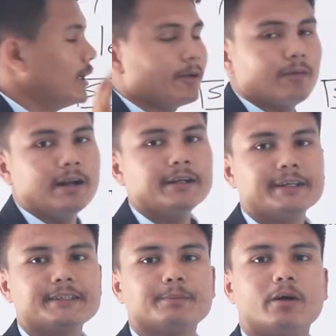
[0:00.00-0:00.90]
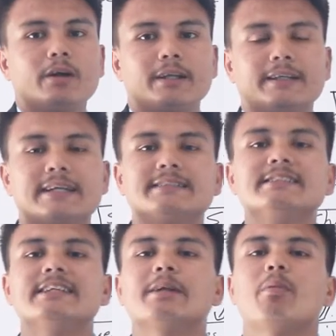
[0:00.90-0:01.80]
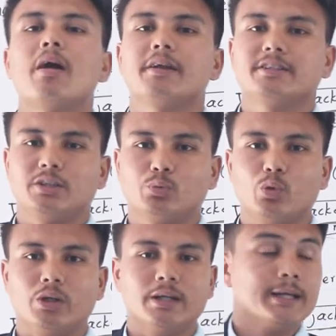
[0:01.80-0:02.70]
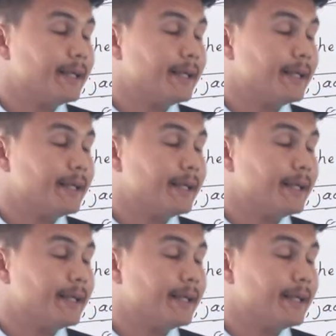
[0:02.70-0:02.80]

advantage but it has disadvantage as well